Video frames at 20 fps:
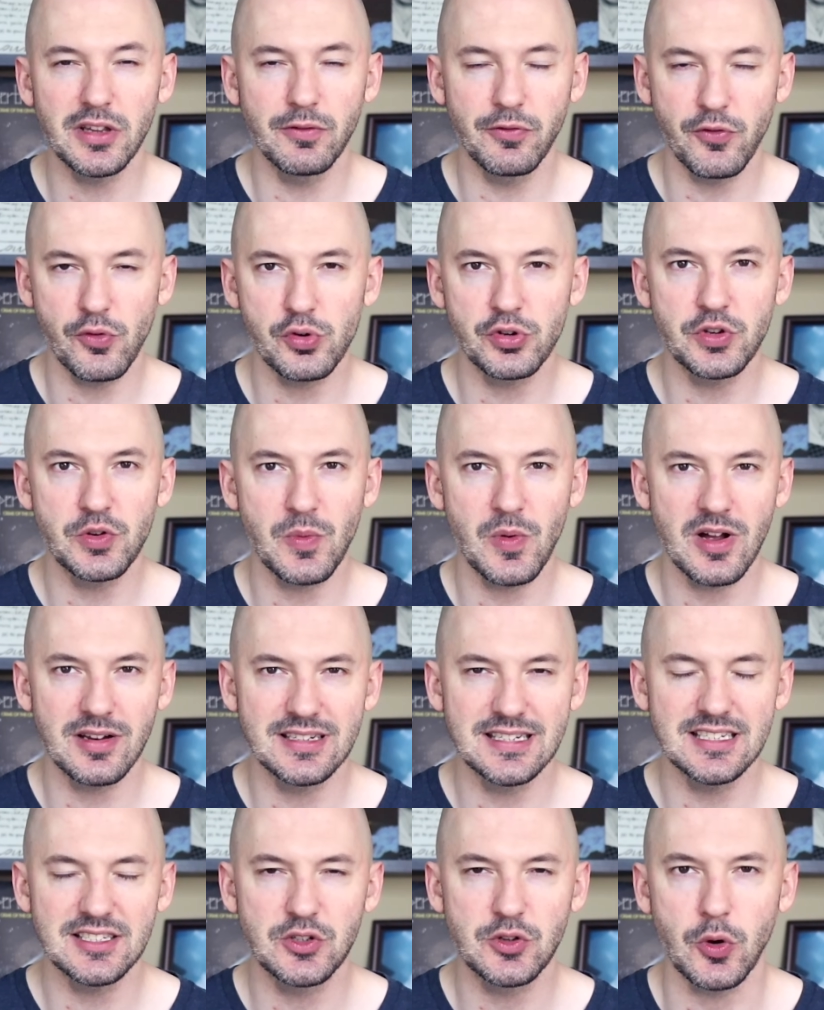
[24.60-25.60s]
for you on
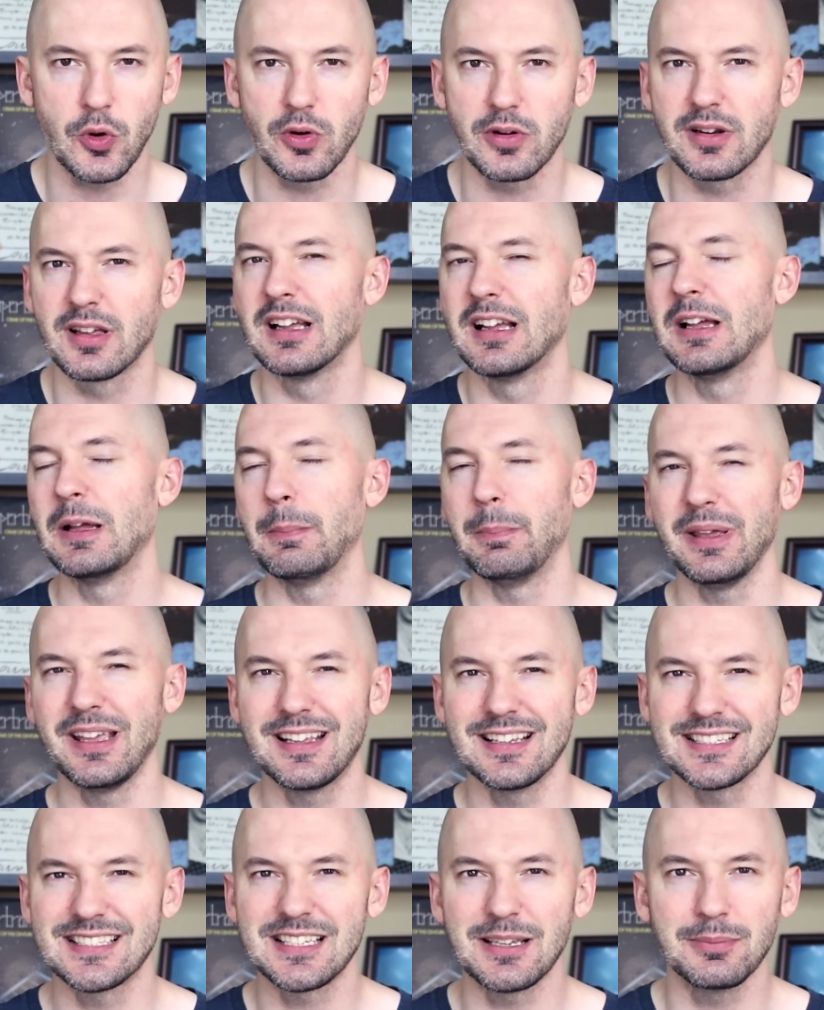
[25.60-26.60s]
Discord,
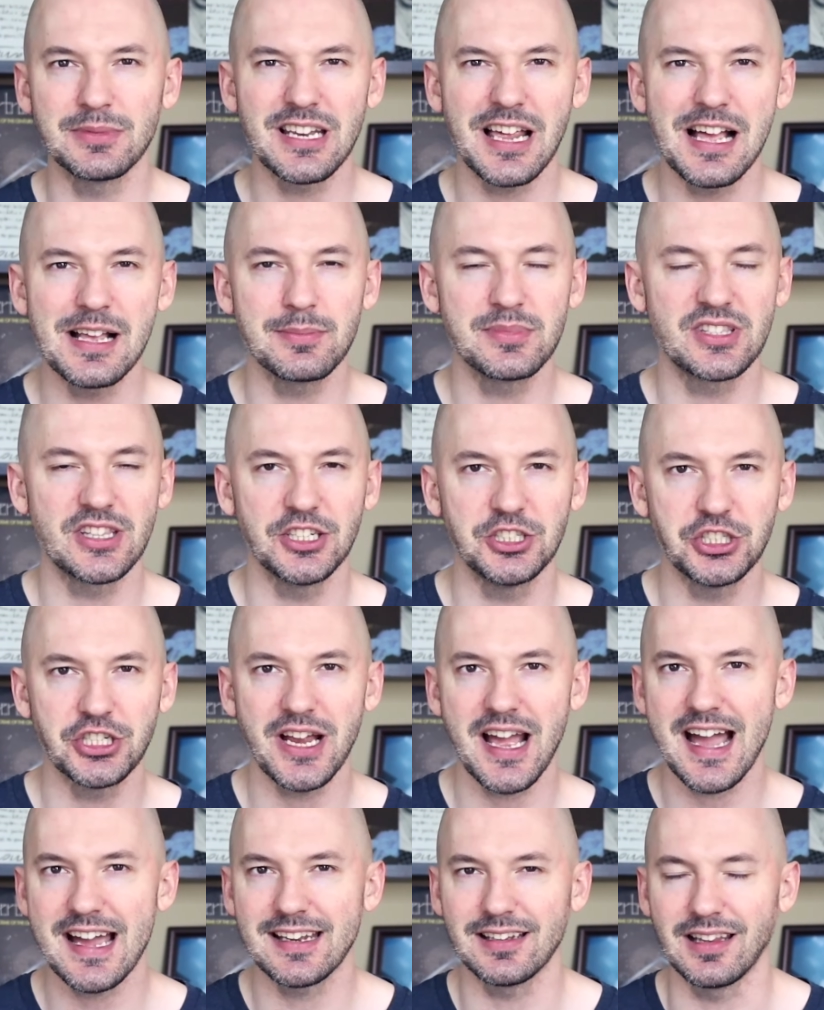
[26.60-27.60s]
because sometimes the
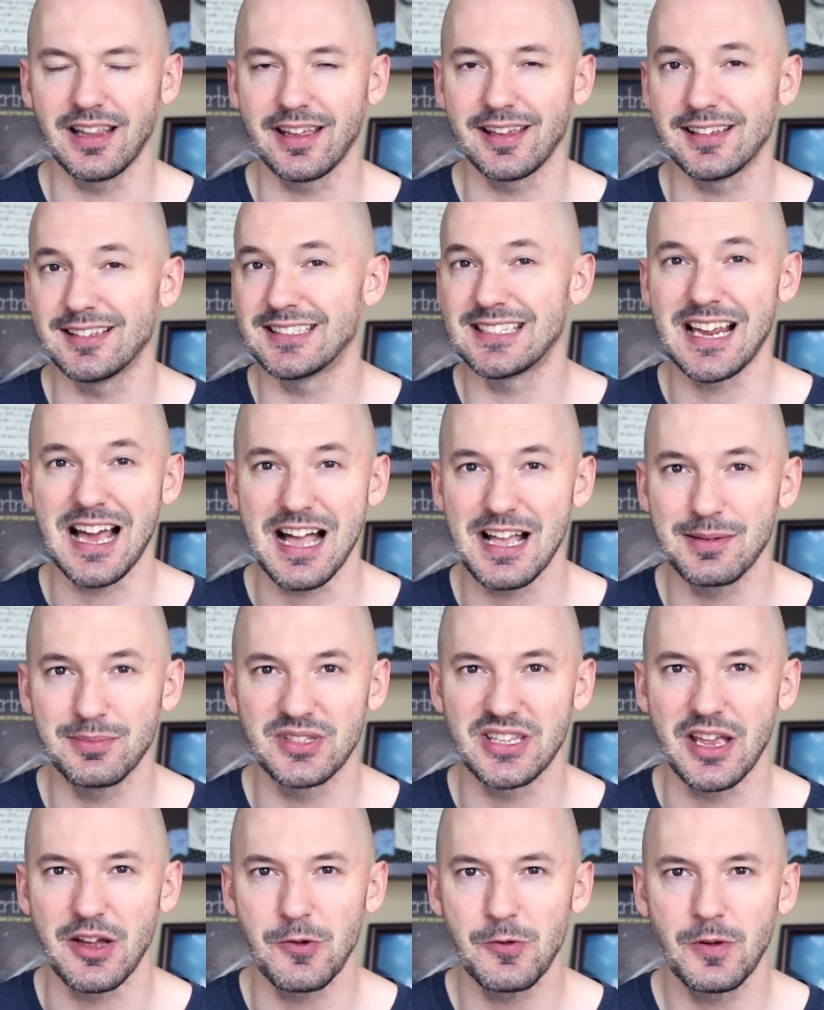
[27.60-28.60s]
chat like times
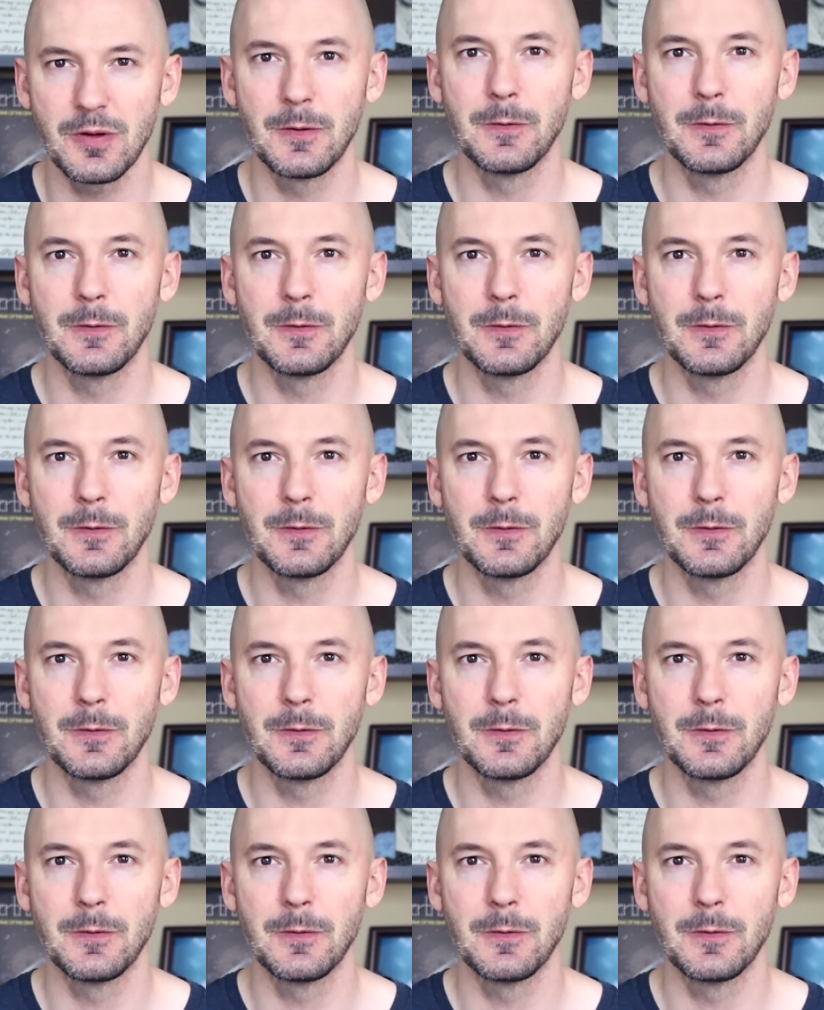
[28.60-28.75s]
out,